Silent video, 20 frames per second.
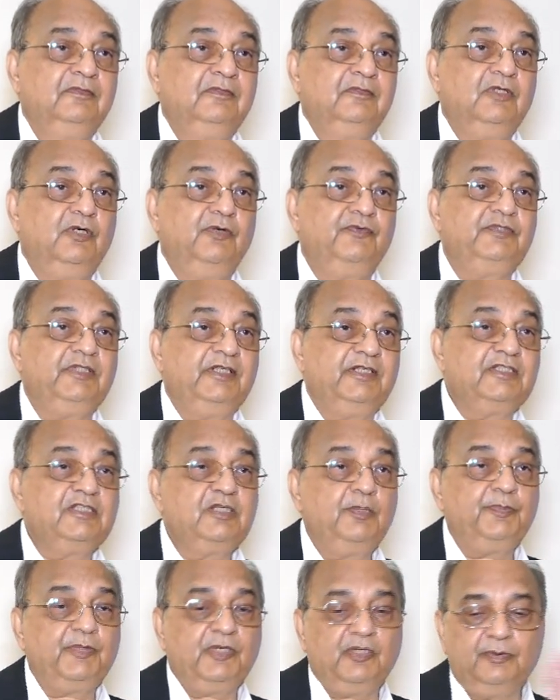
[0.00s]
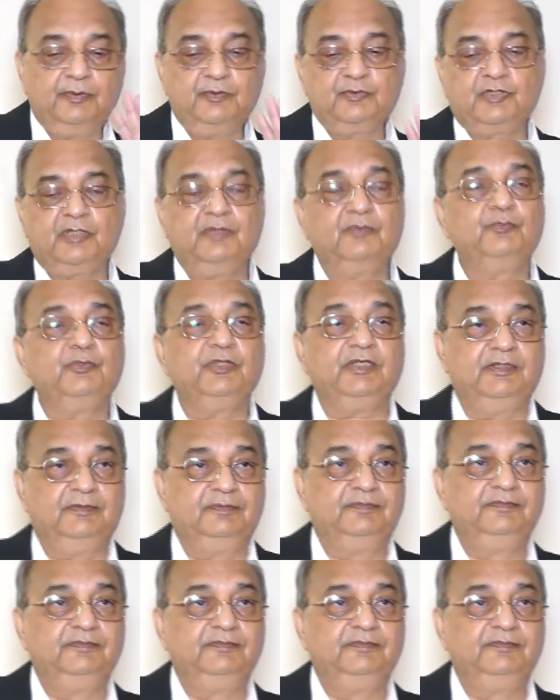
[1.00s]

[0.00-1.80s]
Now, if there is a problem somewhere,